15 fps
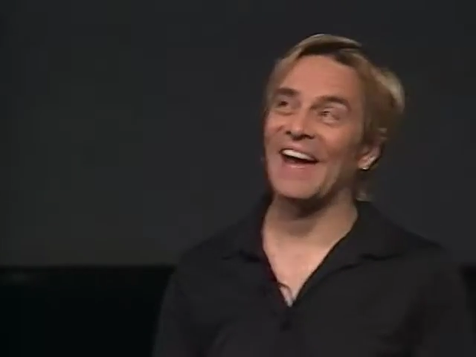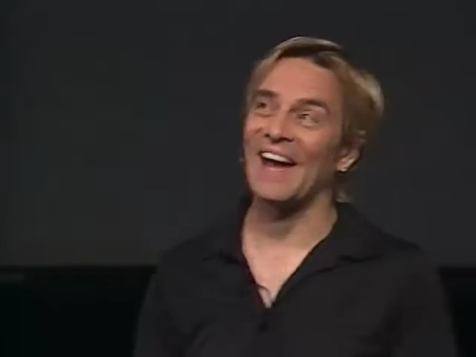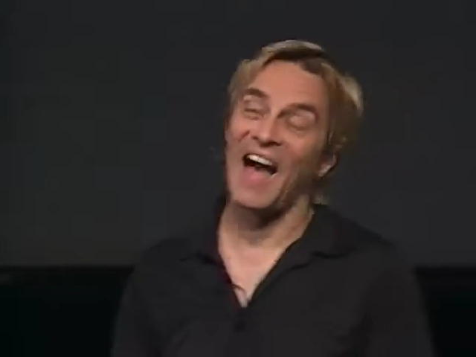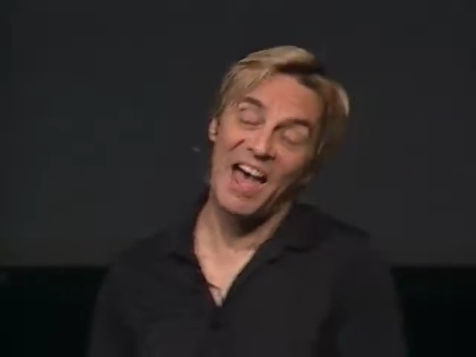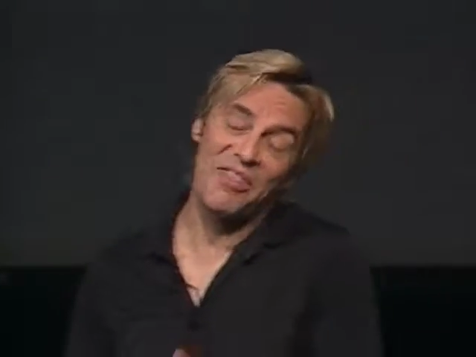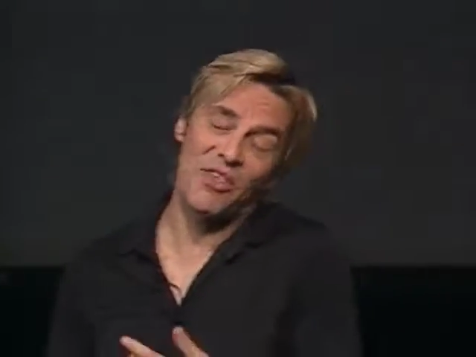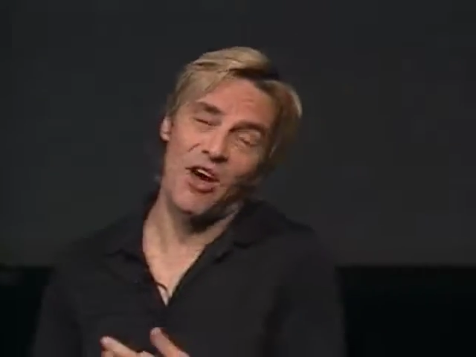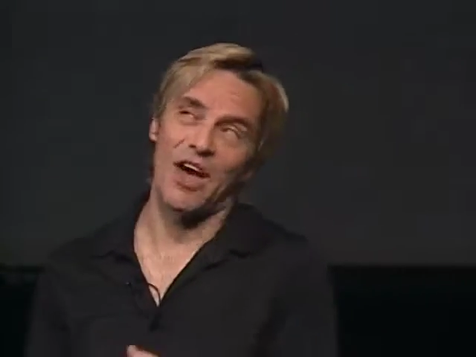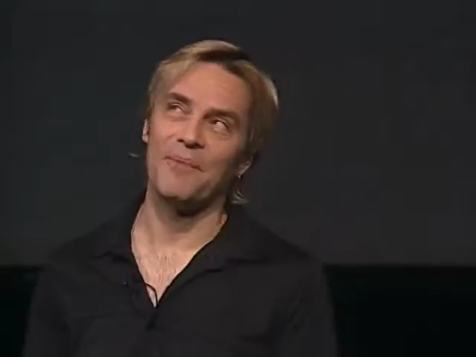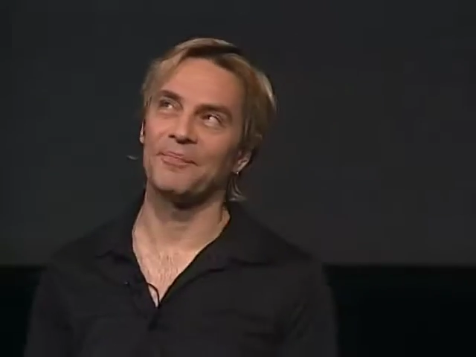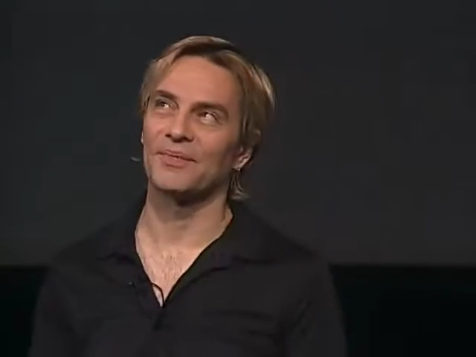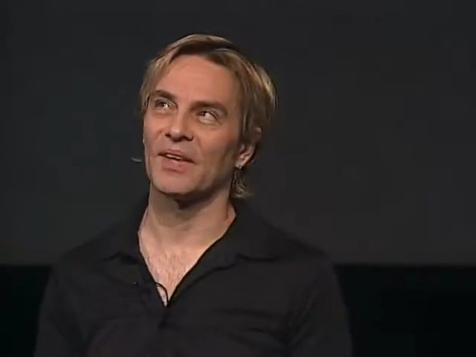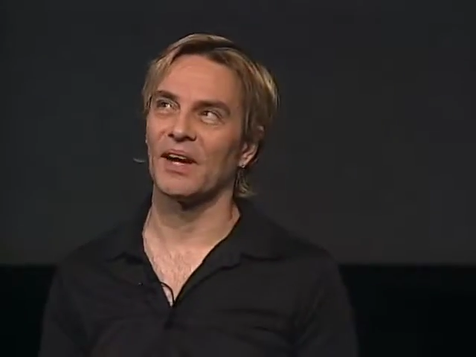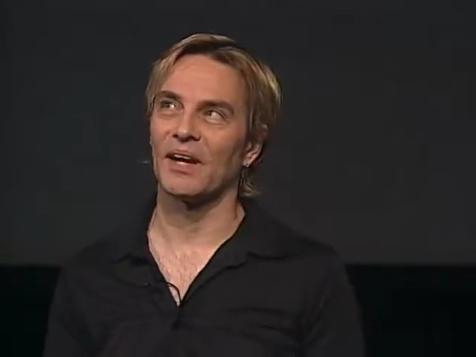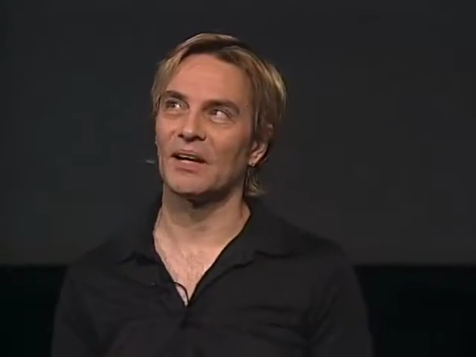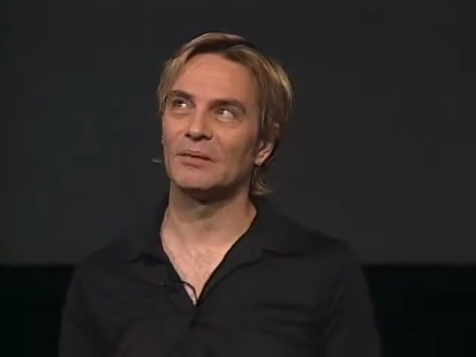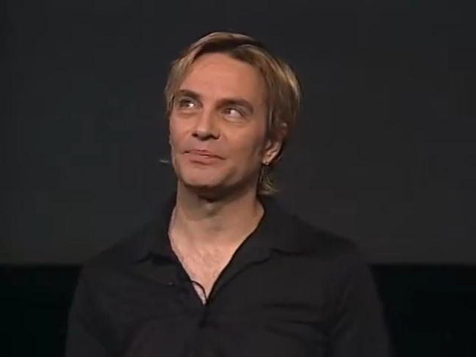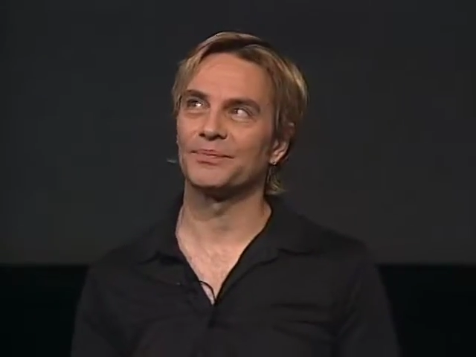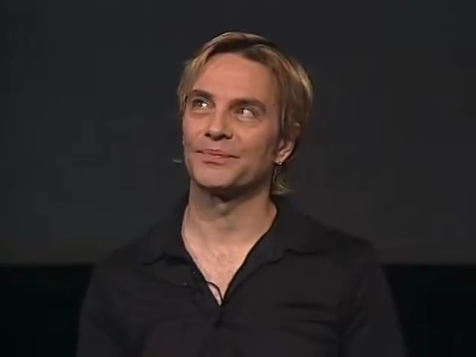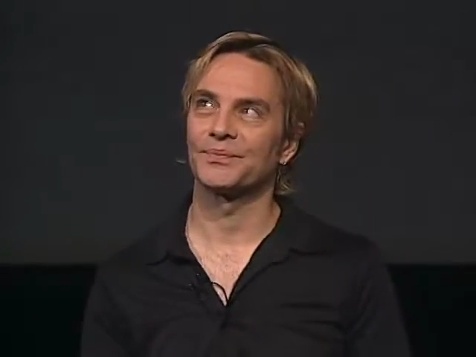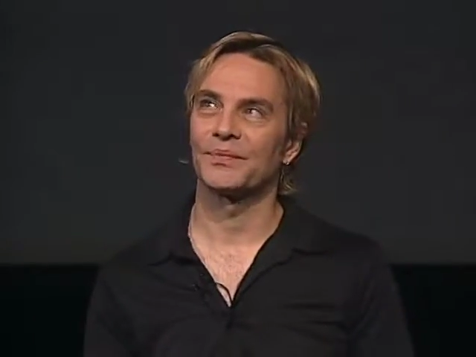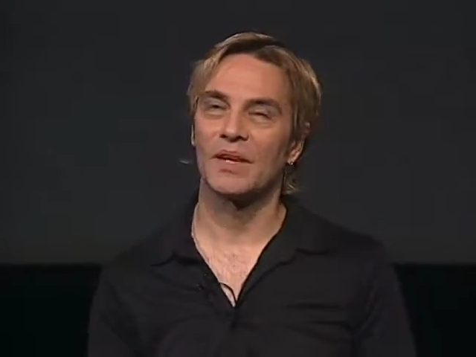I thought.
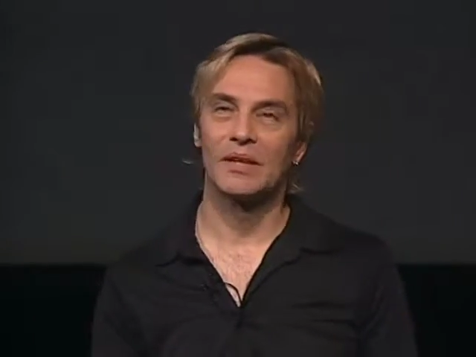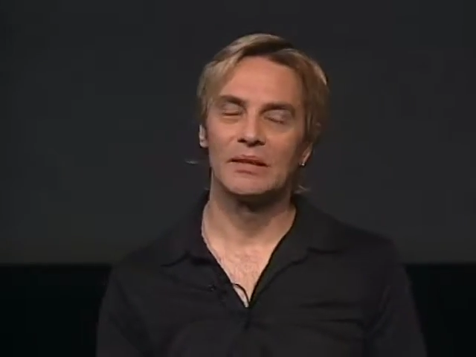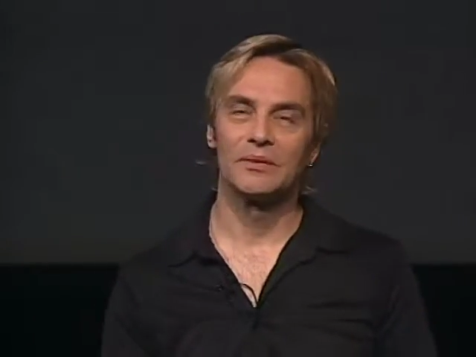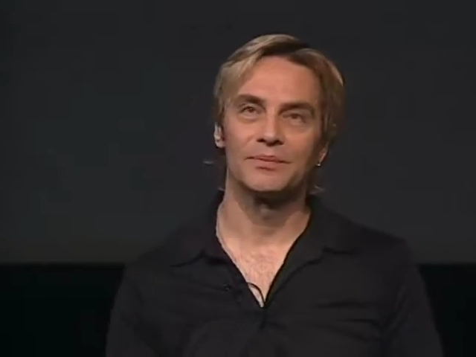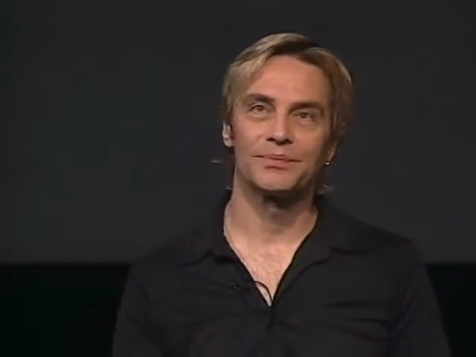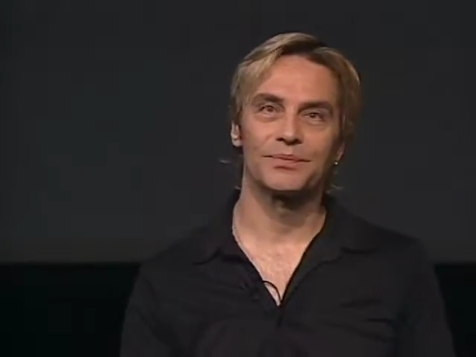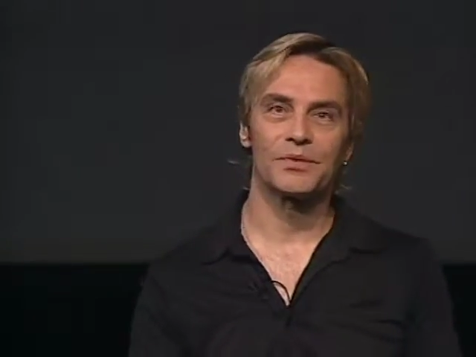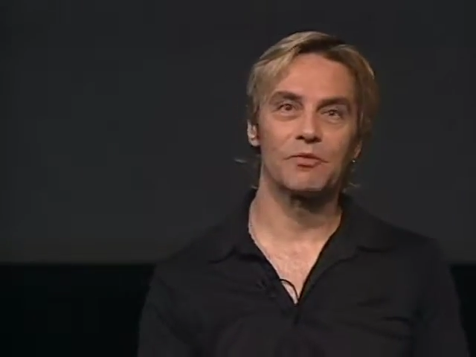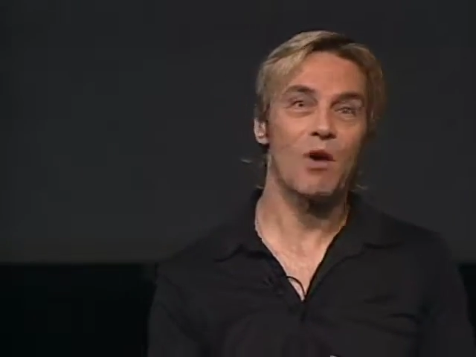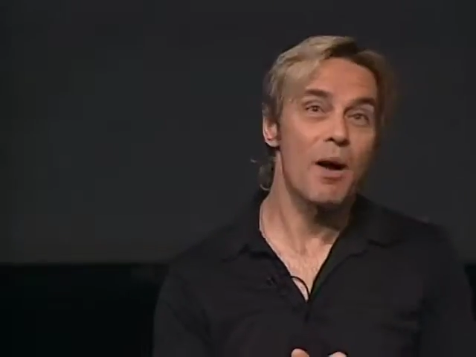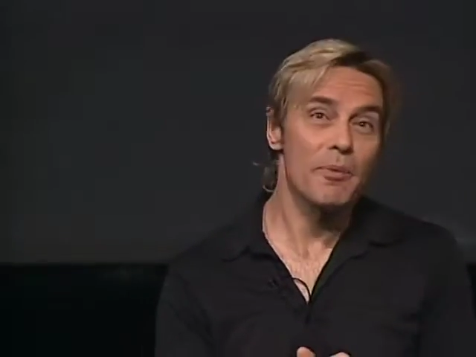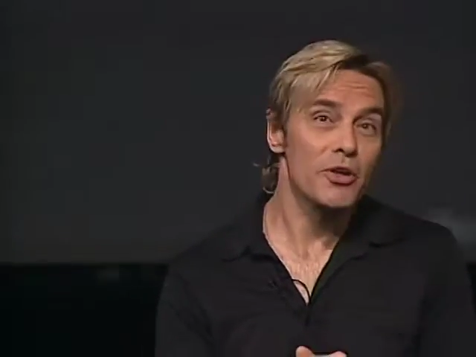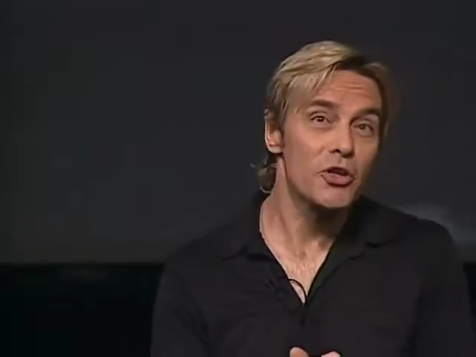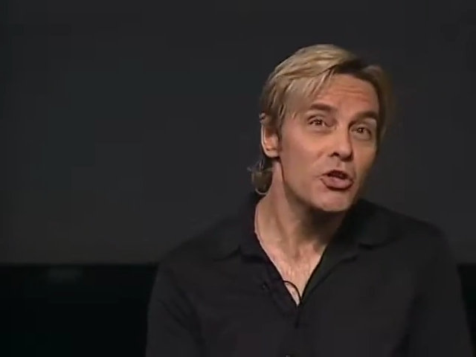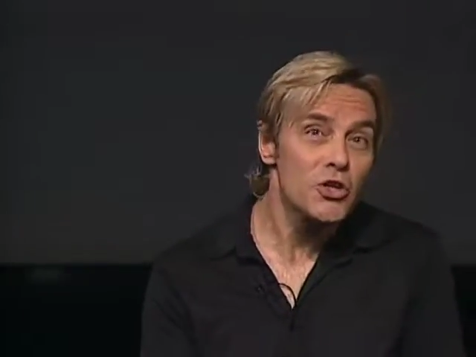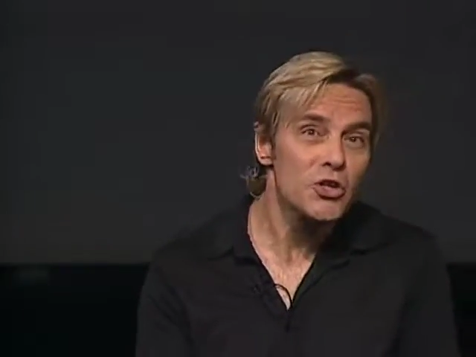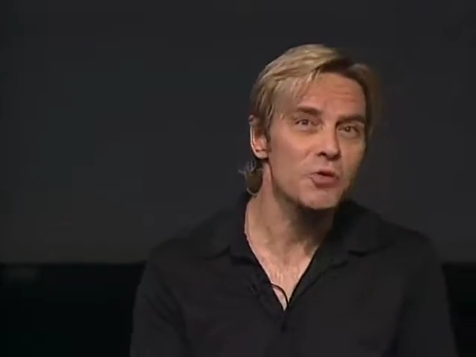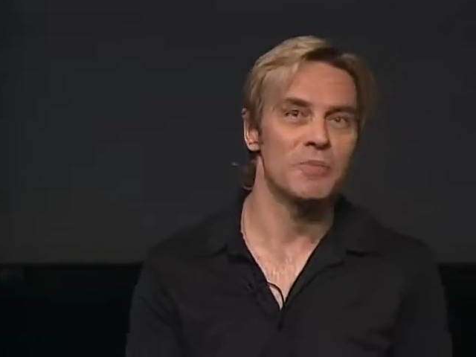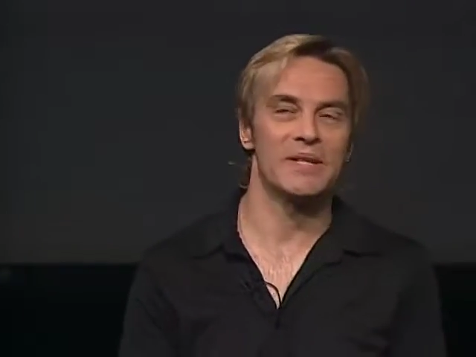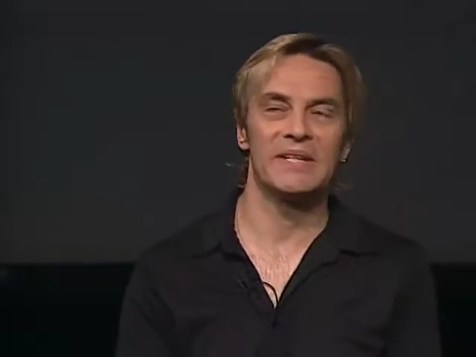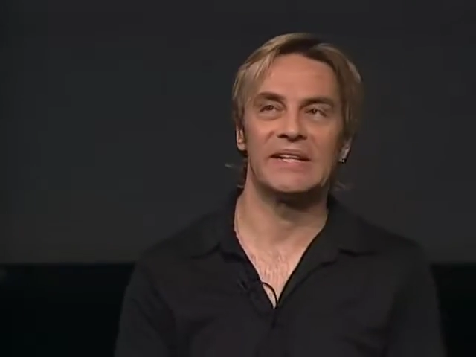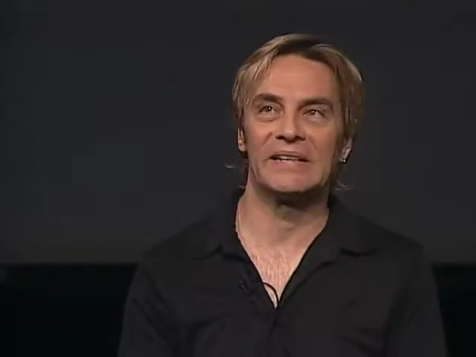Robert
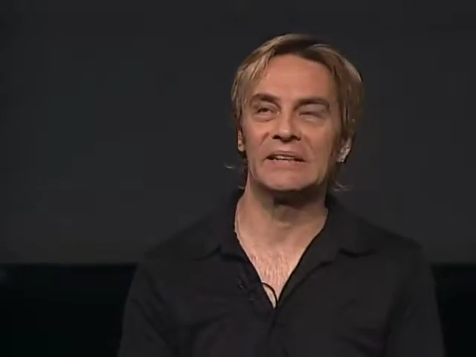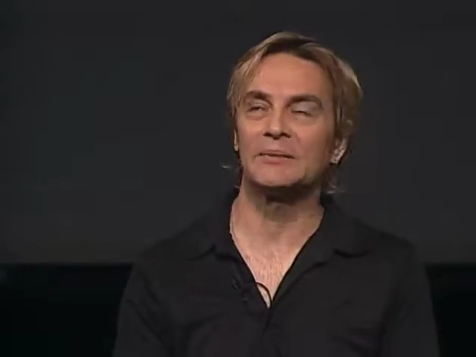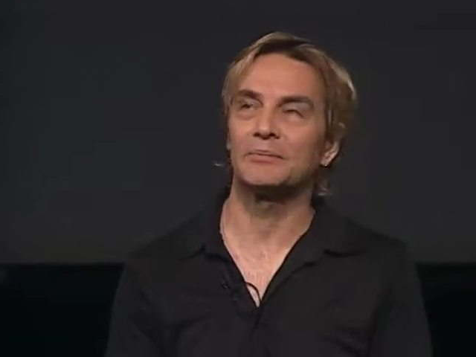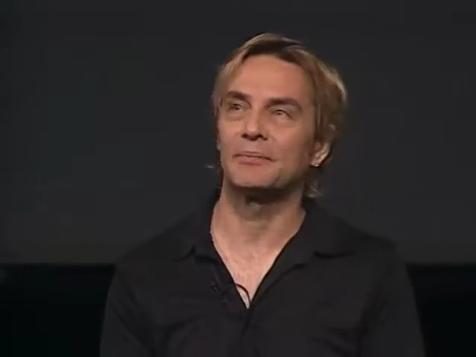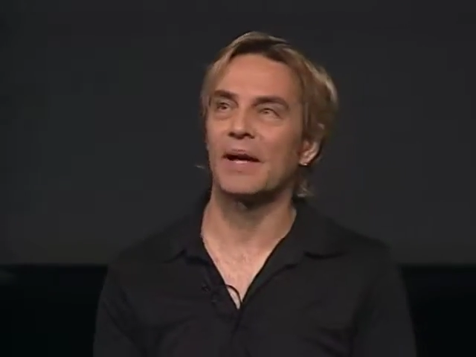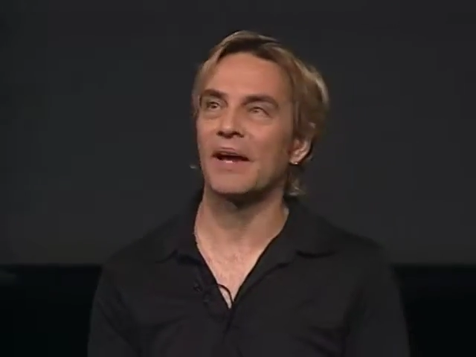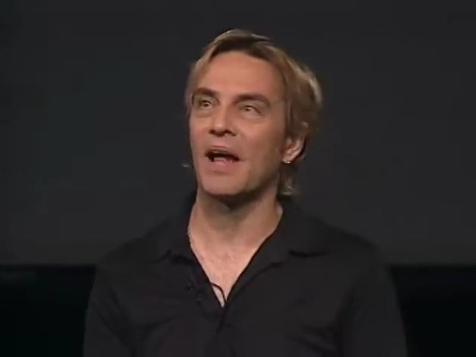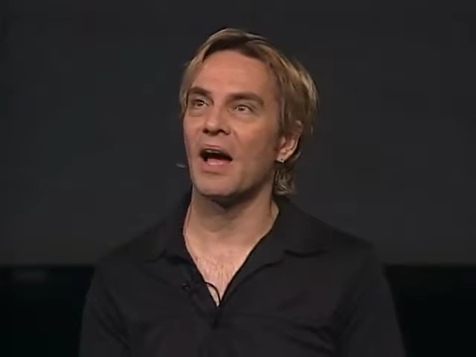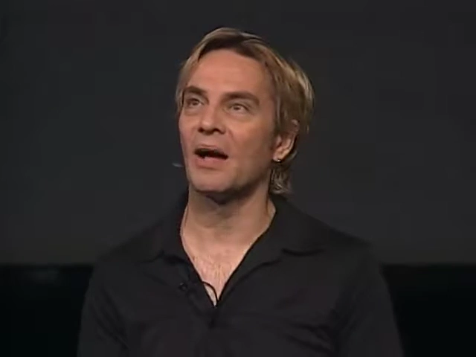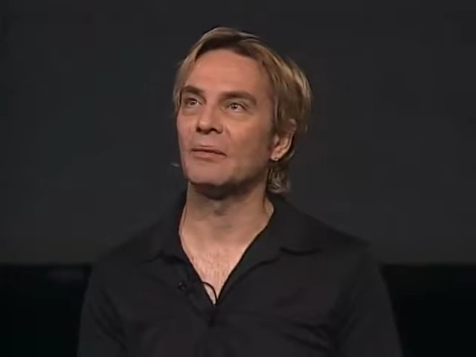Cushman didn't, but